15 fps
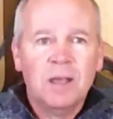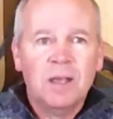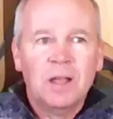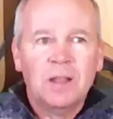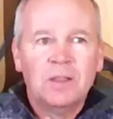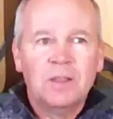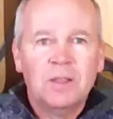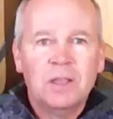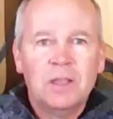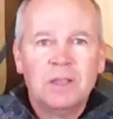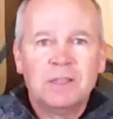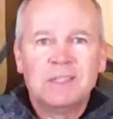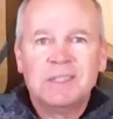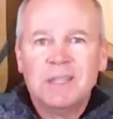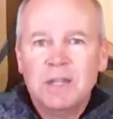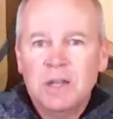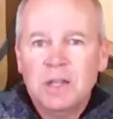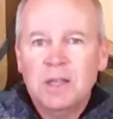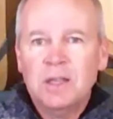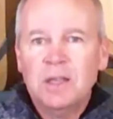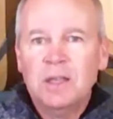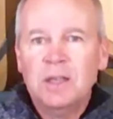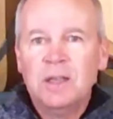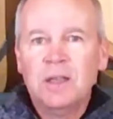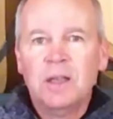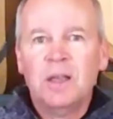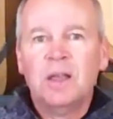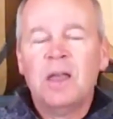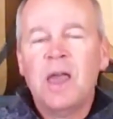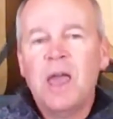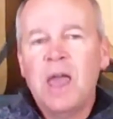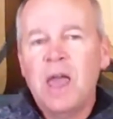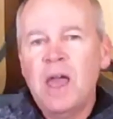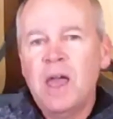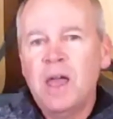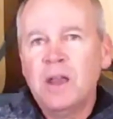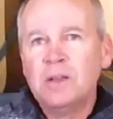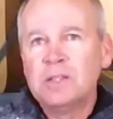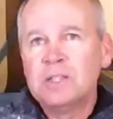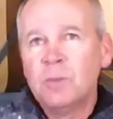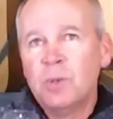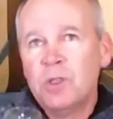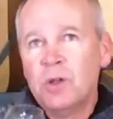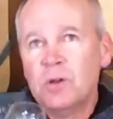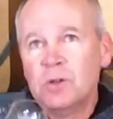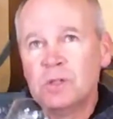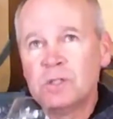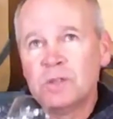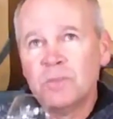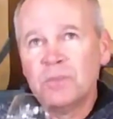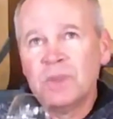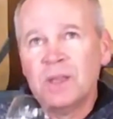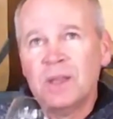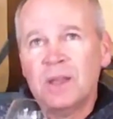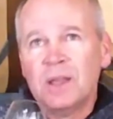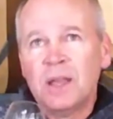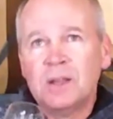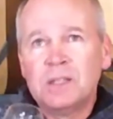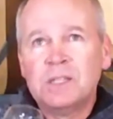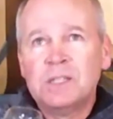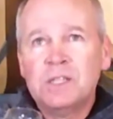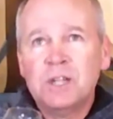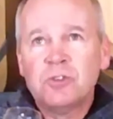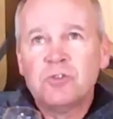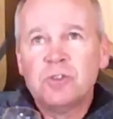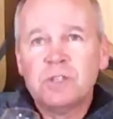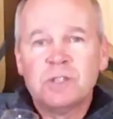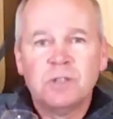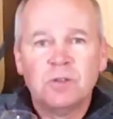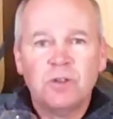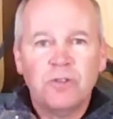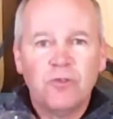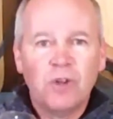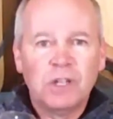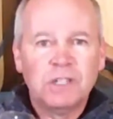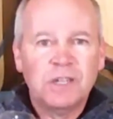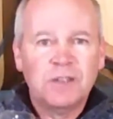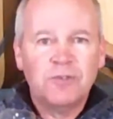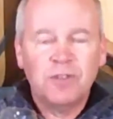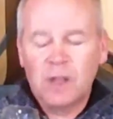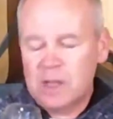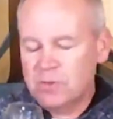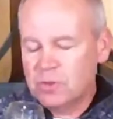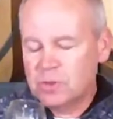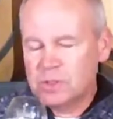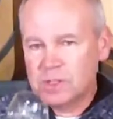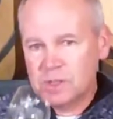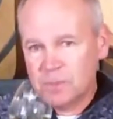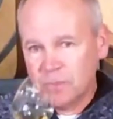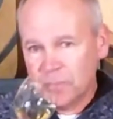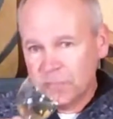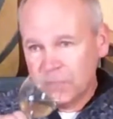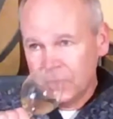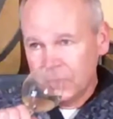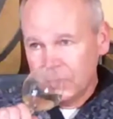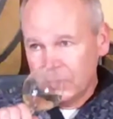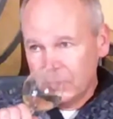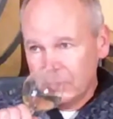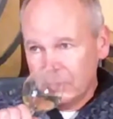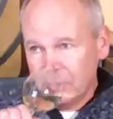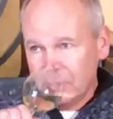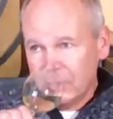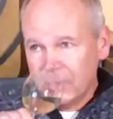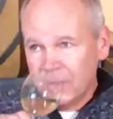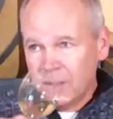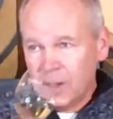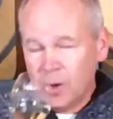the acidity and some of those kind of citrus and refreshing flavors. You know,